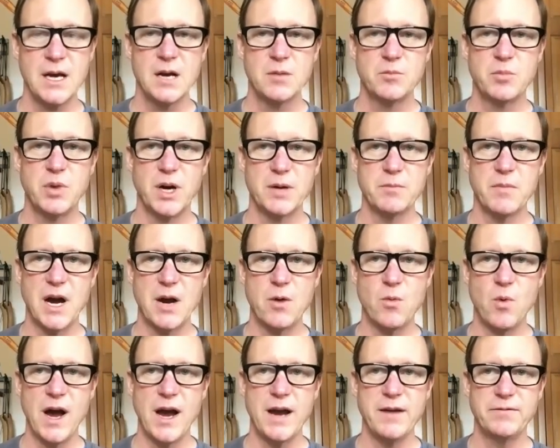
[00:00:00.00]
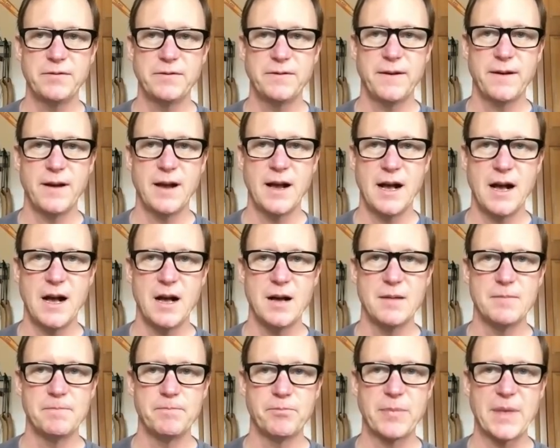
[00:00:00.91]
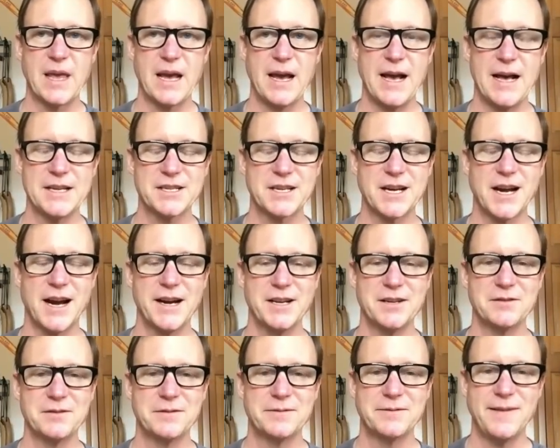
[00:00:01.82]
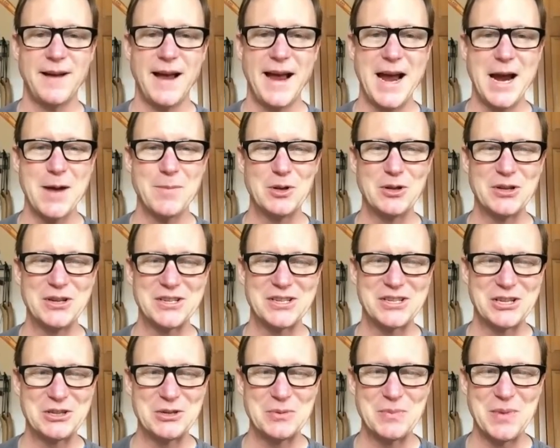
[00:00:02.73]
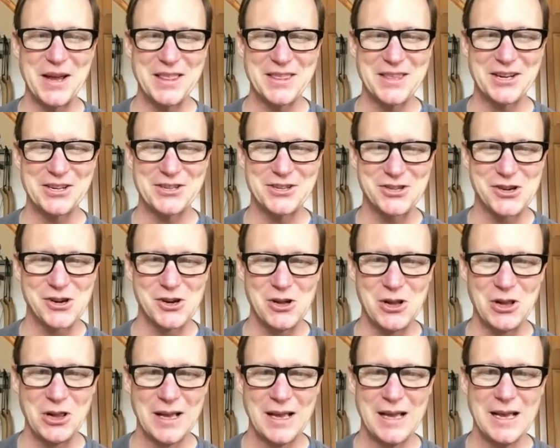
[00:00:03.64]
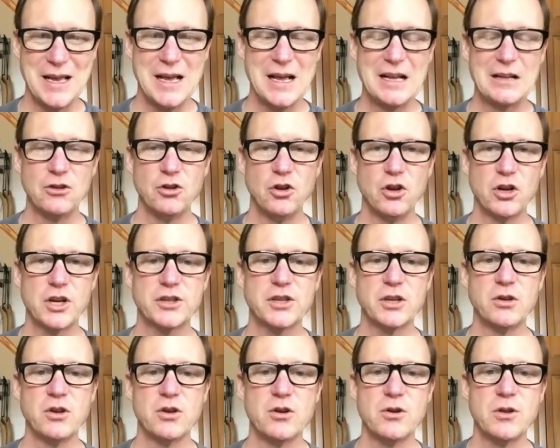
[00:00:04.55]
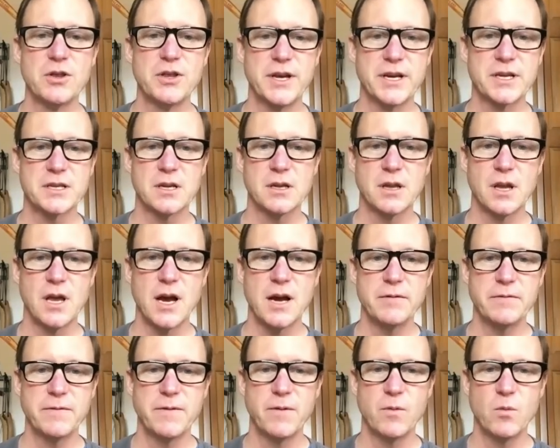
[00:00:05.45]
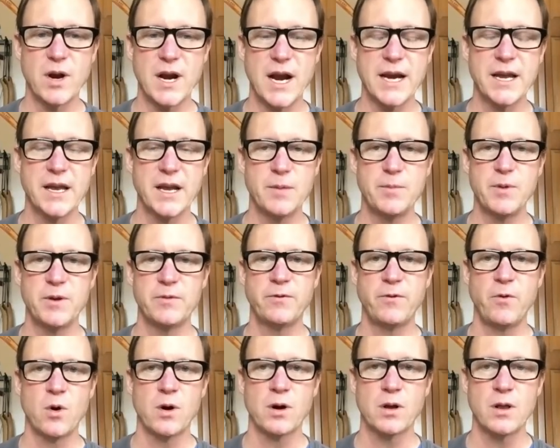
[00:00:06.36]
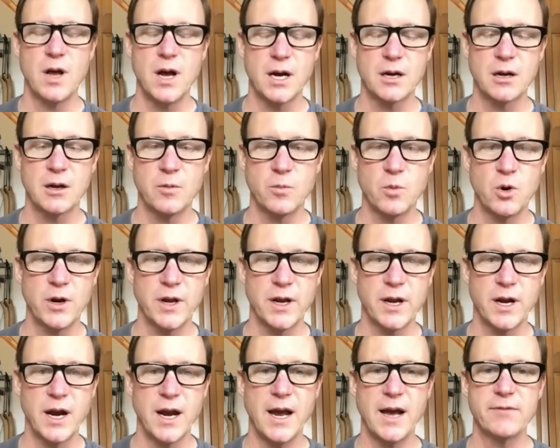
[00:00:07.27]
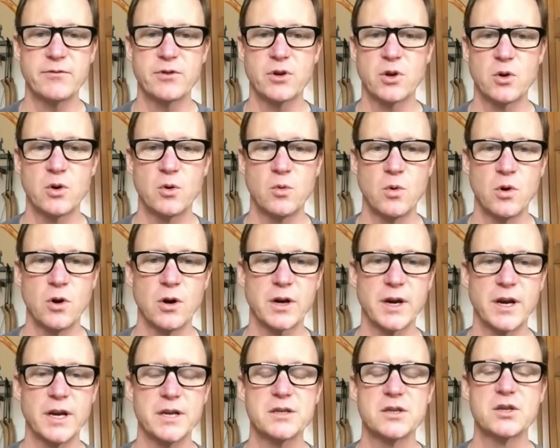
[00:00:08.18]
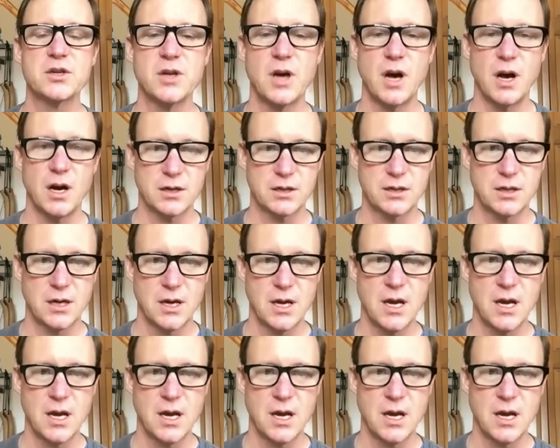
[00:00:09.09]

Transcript: But my wife has kind of hammered this into my thick skull. Look at the little things in life. When I get up at 4 o'clock in the morning and I have to go to work, it sucks.